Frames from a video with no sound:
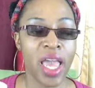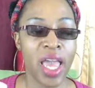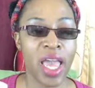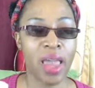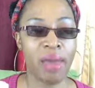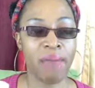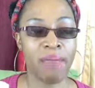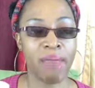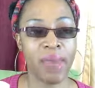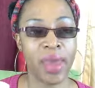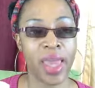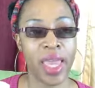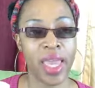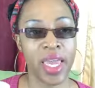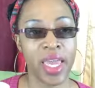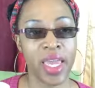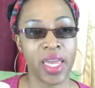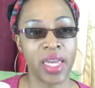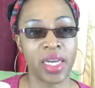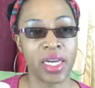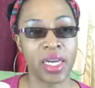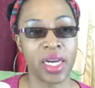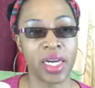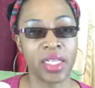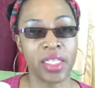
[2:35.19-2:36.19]
and
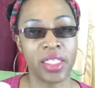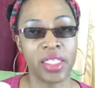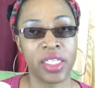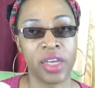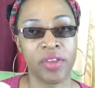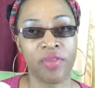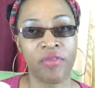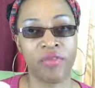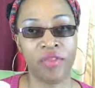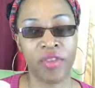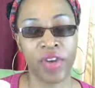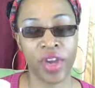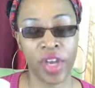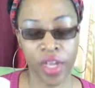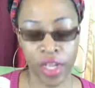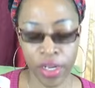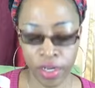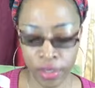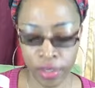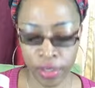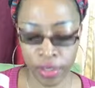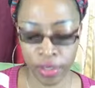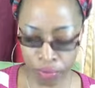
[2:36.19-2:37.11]
make a different